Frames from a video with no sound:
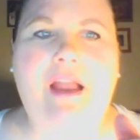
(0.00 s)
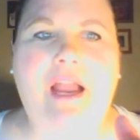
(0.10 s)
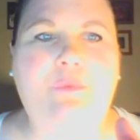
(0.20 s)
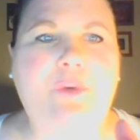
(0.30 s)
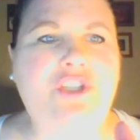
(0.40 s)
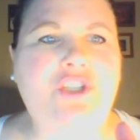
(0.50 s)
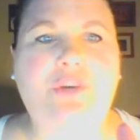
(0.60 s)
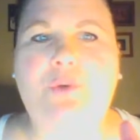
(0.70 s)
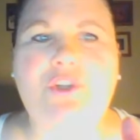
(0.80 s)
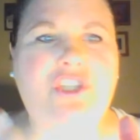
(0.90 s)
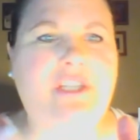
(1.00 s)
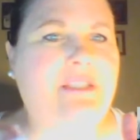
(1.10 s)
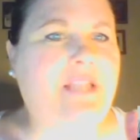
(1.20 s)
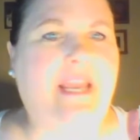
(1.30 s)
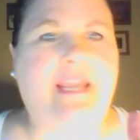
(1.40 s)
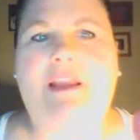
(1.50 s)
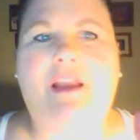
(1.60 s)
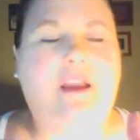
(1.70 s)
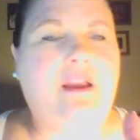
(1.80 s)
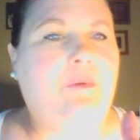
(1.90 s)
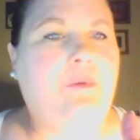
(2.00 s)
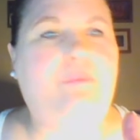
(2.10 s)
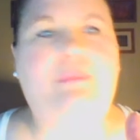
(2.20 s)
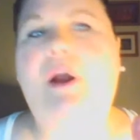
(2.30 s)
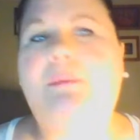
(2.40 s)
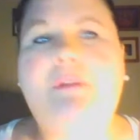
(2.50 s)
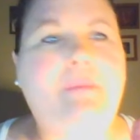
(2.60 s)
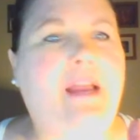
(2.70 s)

I wish it were just like problem